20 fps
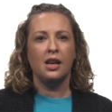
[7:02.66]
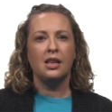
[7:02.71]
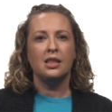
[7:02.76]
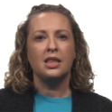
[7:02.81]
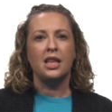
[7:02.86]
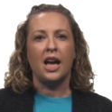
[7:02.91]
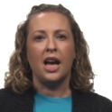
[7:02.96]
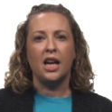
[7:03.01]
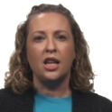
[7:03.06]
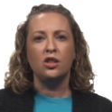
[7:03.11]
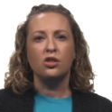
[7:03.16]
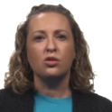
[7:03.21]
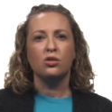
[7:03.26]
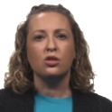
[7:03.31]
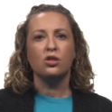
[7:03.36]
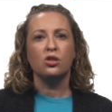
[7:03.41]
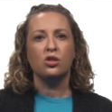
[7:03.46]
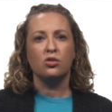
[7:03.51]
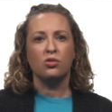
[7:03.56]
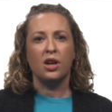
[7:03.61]
The angel
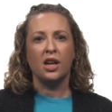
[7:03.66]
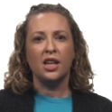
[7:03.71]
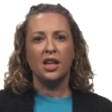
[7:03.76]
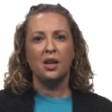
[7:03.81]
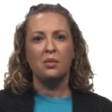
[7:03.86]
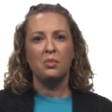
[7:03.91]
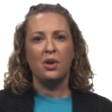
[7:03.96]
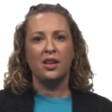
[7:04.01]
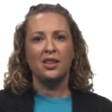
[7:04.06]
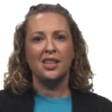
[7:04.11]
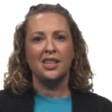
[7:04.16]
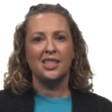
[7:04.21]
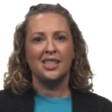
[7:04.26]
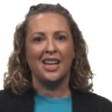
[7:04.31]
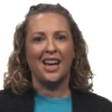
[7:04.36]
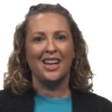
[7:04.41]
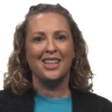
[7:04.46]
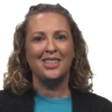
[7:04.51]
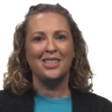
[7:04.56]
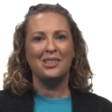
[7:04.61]
struck him on the
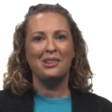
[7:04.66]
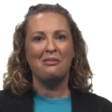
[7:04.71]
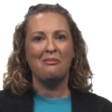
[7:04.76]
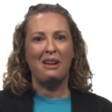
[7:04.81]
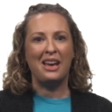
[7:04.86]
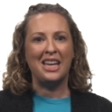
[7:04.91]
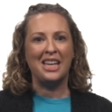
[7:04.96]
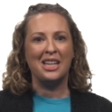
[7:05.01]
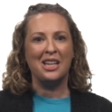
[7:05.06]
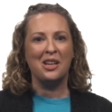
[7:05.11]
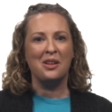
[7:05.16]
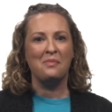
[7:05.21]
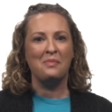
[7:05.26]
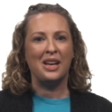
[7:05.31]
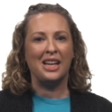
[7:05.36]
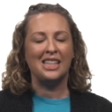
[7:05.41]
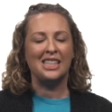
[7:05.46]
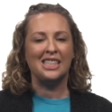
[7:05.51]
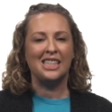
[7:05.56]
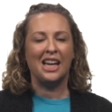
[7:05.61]
side to awaken him
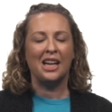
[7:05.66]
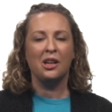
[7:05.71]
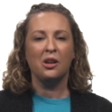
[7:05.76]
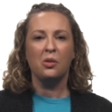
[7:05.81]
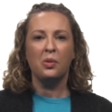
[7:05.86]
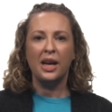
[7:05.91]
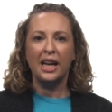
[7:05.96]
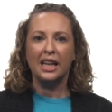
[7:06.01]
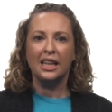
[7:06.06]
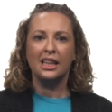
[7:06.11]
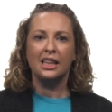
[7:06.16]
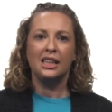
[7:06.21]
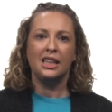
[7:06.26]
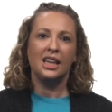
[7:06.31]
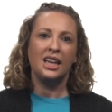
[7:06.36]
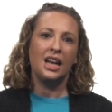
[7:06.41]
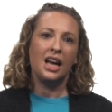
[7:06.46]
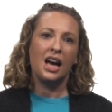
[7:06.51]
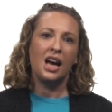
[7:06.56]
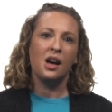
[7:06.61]
and said, Quick,
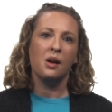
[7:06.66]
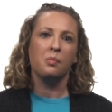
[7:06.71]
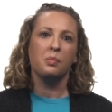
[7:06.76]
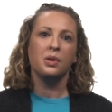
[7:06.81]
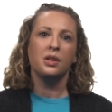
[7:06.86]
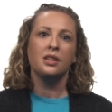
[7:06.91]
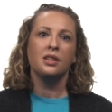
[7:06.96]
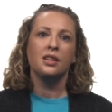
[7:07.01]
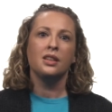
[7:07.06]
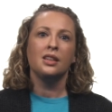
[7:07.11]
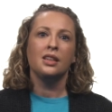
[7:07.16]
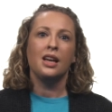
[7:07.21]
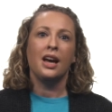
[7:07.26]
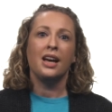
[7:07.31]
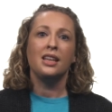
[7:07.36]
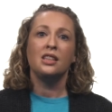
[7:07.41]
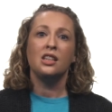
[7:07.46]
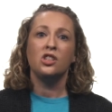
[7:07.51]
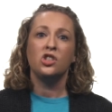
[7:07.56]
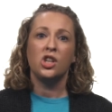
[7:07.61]
get up!
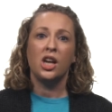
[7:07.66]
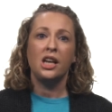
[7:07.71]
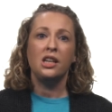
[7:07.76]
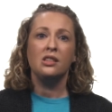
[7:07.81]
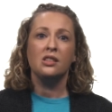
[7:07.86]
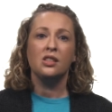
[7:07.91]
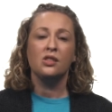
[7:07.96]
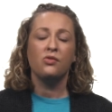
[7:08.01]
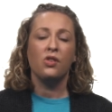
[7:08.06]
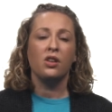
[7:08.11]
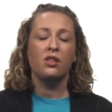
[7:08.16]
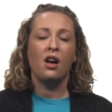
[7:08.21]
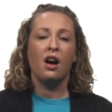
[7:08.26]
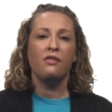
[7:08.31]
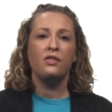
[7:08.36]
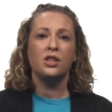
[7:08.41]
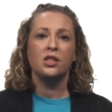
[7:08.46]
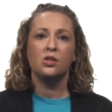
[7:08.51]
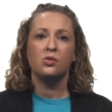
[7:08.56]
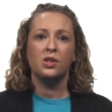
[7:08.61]
And the chains fell
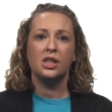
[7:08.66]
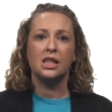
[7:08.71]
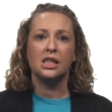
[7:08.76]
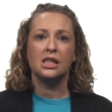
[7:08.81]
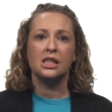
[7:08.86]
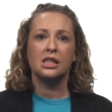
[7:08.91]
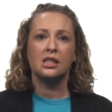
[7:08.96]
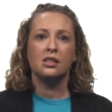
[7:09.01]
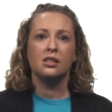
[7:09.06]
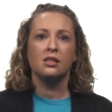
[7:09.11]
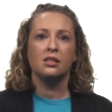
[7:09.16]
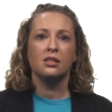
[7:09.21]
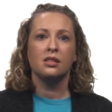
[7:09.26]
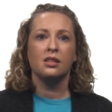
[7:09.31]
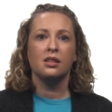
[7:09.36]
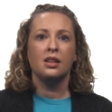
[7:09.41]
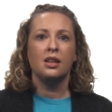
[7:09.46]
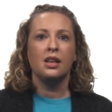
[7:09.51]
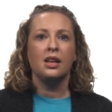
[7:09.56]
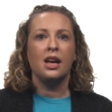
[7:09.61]
off his wrist.
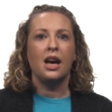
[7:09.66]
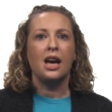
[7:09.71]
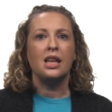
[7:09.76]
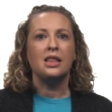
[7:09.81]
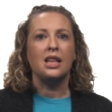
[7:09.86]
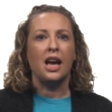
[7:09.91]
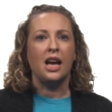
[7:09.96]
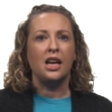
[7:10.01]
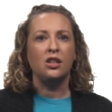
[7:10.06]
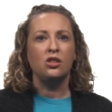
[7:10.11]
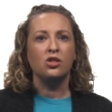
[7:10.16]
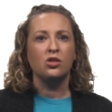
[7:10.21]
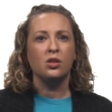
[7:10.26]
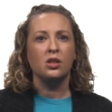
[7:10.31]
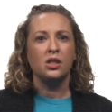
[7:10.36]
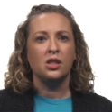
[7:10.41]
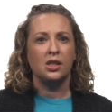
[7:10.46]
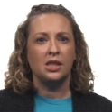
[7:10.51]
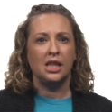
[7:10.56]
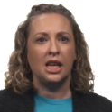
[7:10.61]
And the angel
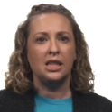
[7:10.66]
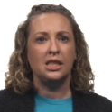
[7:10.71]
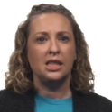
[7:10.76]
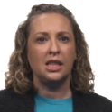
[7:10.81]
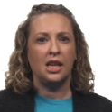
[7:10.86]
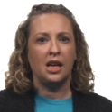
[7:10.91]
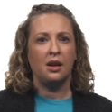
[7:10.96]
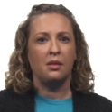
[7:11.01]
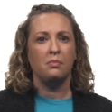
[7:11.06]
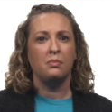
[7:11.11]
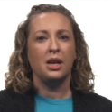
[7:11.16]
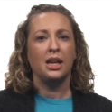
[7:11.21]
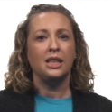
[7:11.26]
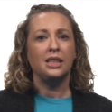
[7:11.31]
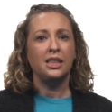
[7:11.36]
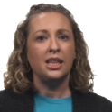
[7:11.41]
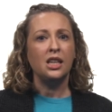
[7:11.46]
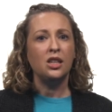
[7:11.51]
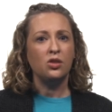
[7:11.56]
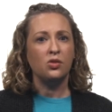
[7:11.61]
said to him,
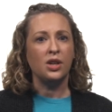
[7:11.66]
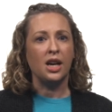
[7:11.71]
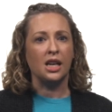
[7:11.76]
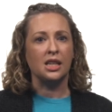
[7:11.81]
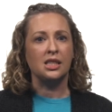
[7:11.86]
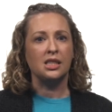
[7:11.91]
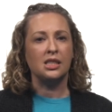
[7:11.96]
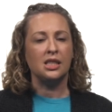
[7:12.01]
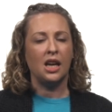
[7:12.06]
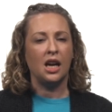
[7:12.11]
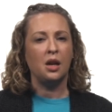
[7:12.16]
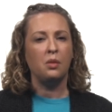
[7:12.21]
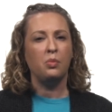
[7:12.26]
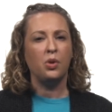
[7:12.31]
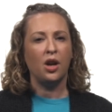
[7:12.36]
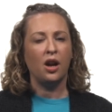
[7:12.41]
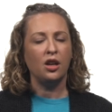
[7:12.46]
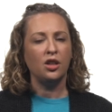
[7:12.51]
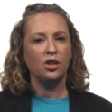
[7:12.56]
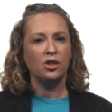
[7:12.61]
Get dressed and
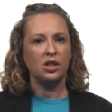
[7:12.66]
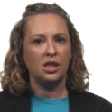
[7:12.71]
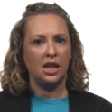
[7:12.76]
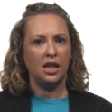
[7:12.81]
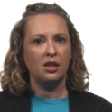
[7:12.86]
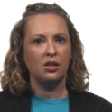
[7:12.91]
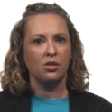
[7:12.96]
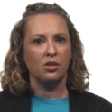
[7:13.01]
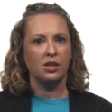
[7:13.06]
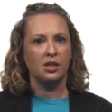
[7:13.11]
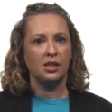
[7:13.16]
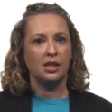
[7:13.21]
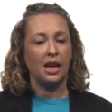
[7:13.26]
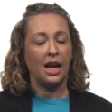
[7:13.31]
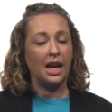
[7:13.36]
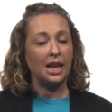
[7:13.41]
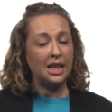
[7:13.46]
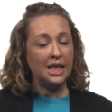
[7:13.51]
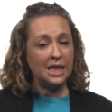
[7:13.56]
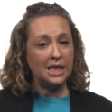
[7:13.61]
put on your sandals.
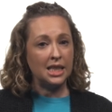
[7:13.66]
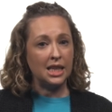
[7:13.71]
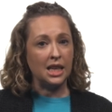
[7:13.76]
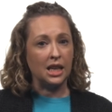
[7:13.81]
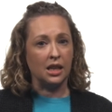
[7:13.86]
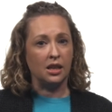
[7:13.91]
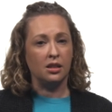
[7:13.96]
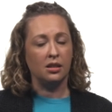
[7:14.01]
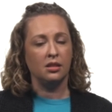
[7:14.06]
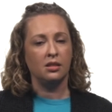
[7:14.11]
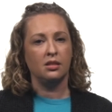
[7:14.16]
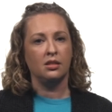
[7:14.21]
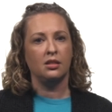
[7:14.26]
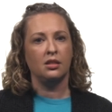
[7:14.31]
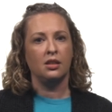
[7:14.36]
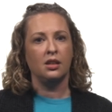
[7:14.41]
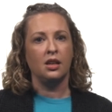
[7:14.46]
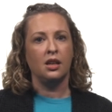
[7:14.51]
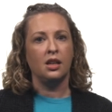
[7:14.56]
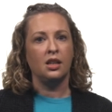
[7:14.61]
And he did.
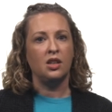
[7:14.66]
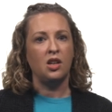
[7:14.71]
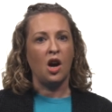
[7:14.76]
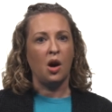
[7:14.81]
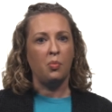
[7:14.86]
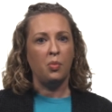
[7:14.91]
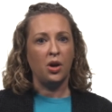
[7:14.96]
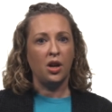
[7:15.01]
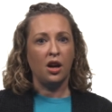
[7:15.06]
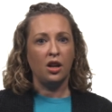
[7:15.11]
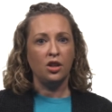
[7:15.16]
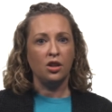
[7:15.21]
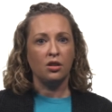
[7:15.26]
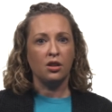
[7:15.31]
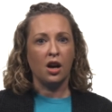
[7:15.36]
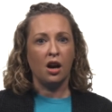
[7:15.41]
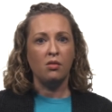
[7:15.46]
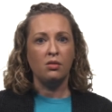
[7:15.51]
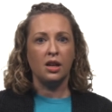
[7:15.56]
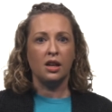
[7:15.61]
Now put on your
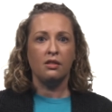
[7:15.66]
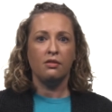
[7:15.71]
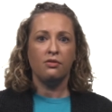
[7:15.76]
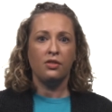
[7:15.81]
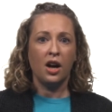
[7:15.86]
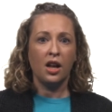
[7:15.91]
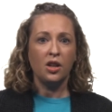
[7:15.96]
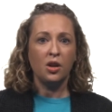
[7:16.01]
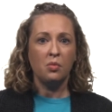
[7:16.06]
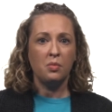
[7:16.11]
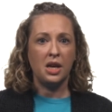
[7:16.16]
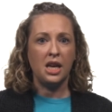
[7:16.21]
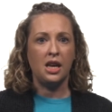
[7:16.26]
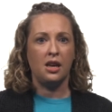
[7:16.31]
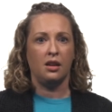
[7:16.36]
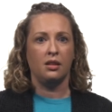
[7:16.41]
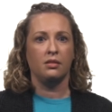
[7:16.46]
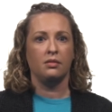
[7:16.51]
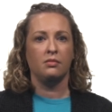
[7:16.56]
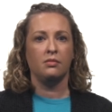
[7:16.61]
coat and follow
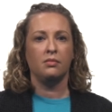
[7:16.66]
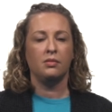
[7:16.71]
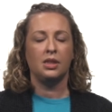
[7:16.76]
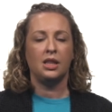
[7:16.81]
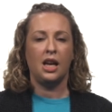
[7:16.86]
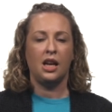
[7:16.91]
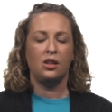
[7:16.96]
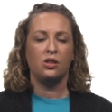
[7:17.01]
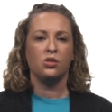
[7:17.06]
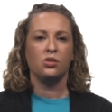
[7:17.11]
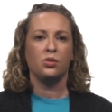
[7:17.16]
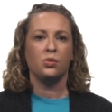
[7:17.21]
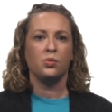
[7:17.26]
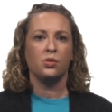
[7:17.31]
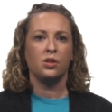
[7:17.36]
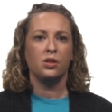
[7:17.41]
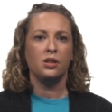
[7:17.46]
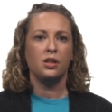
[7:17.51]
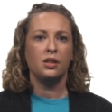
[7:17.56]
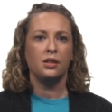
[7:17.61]
me the angel
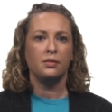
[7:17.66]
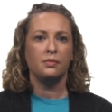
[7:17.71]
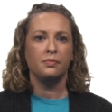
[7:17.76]
ordered.